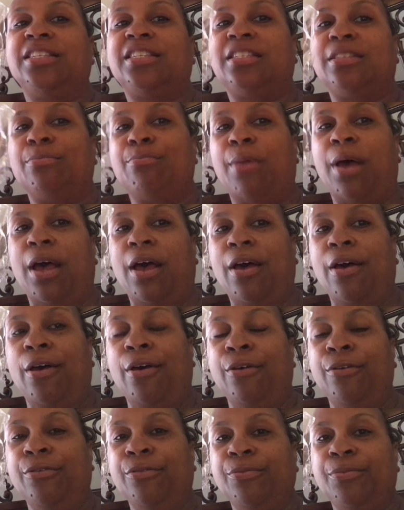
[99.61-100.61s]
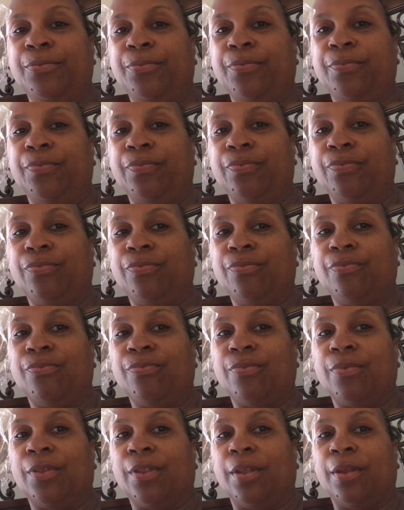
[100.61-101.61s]
small,
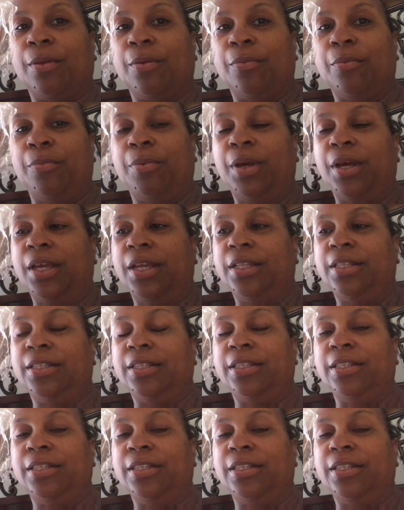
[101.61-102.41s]
but